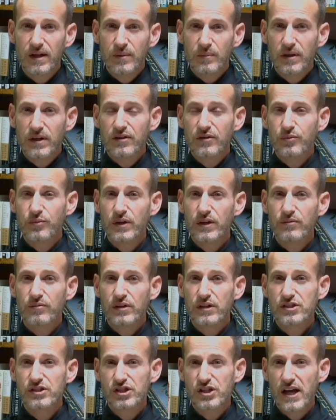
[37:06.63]
But if we
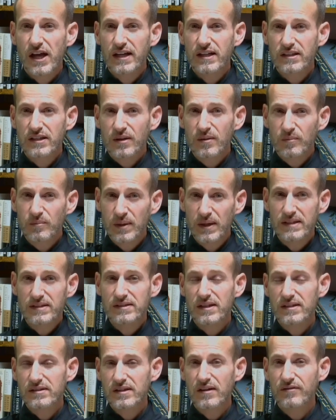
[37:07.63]
reject
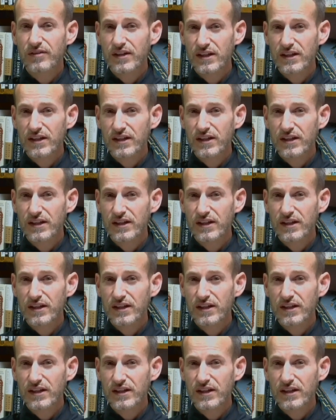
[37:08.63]
pieces of